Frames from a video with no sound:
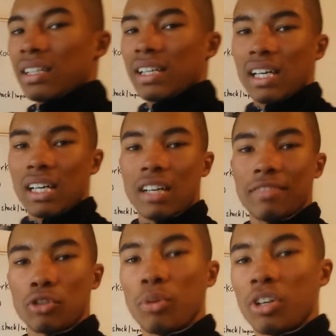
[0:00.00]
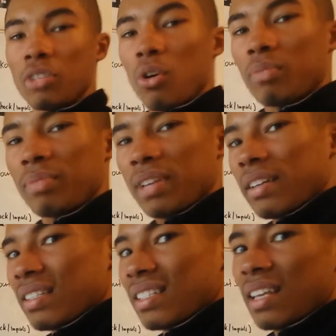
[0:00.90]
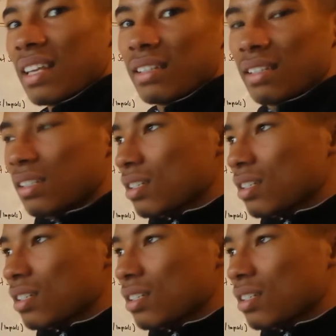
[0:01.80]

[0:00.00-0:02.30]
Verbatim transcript: full body workout plan, and then you